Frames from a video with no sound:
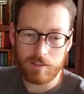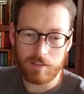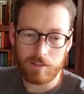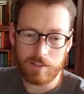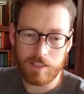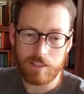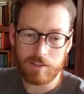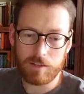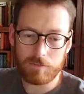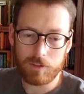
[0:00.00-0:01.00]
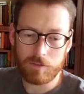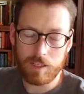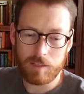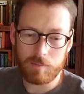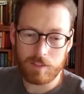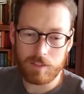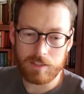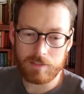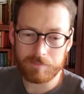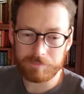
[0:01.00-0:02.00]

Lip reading: the date that the flow came in on,